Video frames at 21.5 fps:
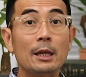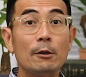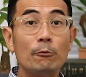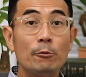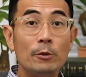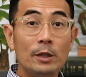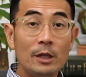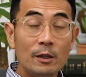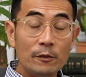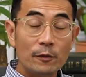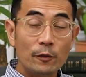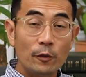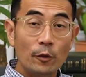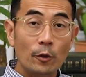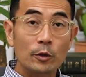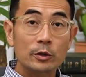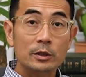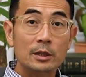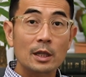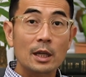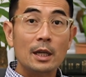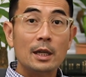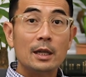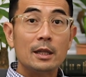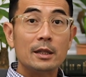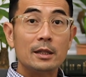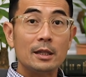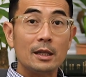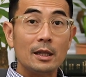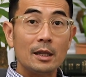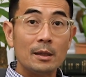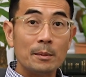reinforce
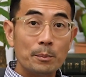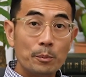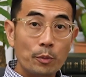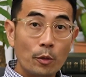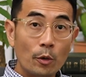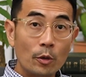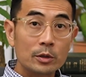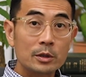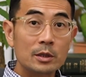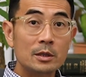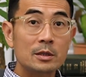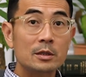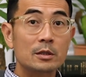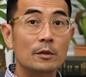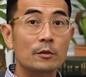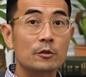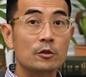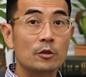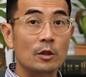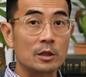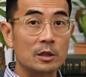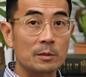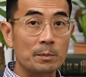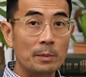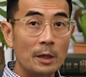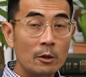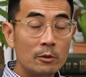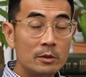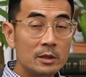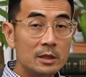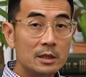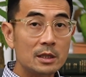the importance of
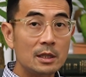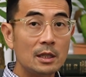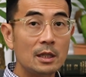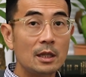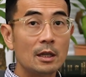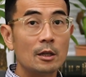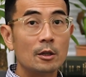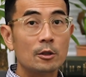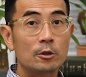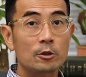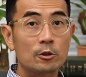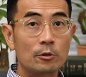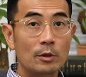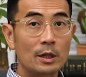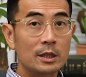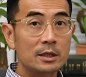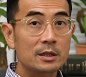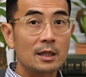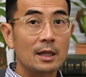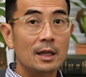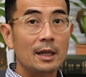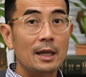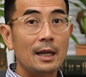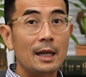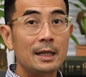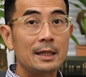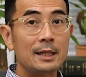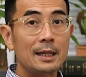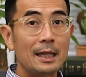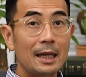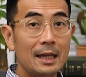transparency, trust, and